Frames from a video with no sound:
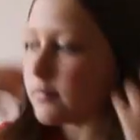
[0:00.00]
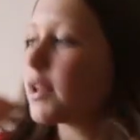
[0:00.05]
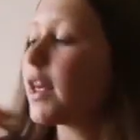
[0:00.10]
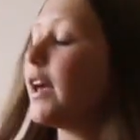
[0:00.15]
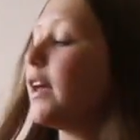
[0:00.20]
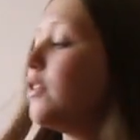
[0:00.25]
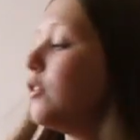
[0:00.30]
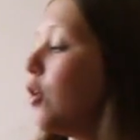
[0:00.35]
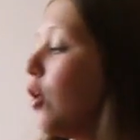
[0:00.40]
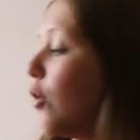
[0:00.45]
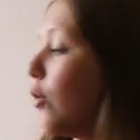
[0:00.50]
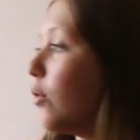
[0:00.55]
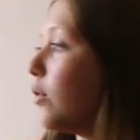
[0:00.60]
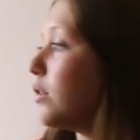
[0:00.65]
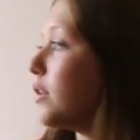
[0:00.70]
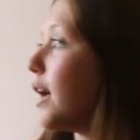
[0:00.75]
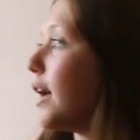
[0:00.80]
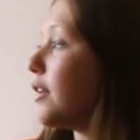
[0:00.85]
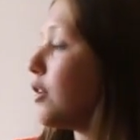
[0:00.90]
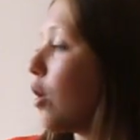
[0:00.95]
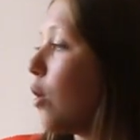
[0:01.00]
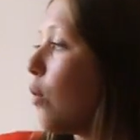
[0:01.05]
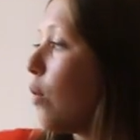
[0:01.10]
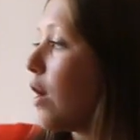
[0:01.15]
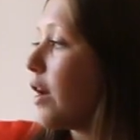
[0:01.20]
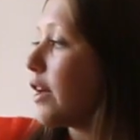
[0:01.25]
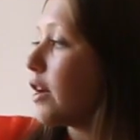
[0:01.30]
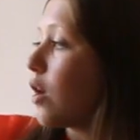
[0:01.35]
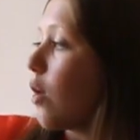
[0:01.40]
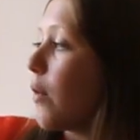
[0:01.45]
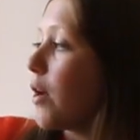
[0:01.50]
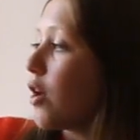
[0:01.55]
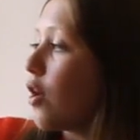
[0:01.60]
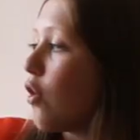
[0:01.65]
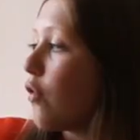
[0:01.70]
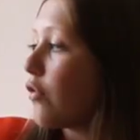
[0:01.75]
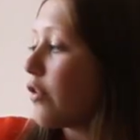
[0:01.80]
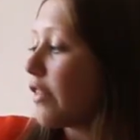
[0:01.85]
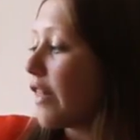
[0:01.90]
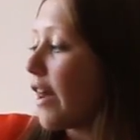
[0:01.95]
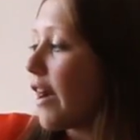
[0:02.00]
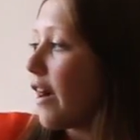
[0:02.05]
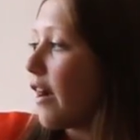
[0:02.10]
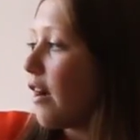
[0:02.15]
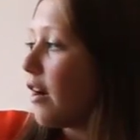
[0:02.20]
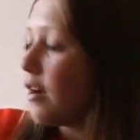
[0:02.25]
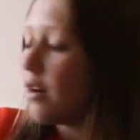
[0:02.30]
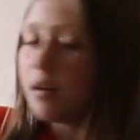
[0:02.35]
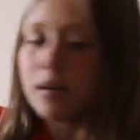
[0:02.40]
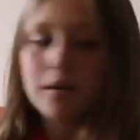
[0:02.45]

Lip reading: Okay, no, I don't want it going over there.